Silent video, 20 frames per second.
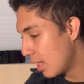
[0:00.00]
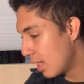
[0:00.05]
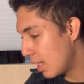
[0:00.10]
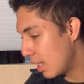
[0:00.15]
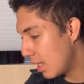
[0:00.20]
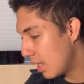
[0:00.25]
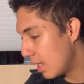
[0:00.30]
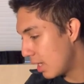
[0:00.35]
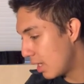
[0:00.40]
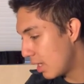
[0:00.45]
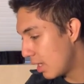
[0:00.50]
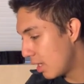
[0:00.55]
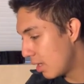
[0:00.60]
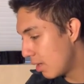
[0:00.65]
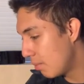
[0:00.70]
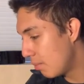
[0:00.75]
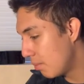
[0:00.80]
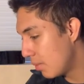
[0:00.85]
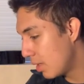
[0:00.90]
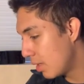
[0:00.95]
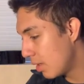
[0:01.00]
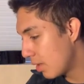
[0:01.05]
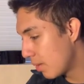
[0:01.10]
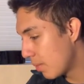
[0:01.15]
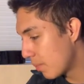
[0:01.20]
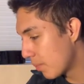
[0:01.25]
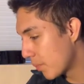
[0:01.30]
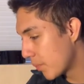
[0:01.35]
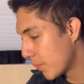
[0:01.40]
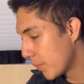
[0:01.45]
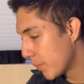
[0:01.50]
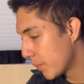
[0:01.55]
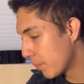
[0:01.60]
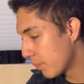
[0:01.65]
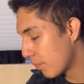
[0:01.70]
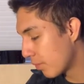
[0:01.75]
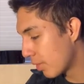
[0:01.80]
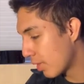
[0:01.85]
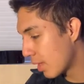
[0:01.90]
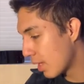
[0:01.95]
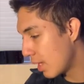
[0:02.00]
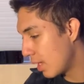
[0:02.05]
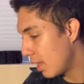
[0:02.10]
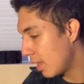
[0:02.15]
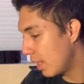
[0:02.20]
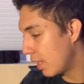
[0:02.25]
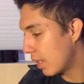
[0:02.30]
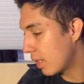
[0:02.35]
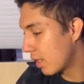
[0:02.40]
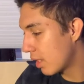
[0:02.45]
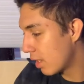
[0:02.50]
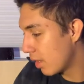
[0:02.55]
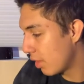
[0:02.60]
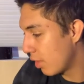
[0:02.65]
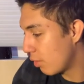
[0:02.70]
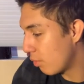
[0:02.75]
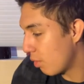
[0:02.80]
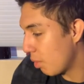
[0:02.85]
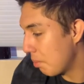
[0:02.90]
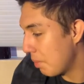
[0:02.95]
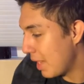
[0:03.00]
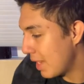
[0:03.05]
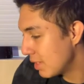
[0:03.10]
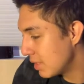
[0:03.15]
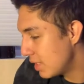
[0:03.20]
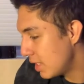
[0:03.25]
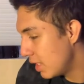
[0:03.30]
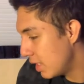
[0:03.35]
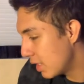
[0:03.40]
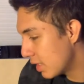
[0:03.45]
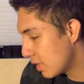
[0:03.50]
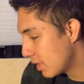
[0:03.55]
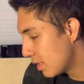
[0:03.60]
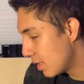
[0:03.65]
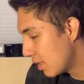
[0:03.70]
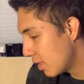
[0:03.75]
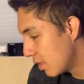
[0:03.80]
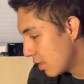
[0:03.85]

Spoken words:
I like The Romantics.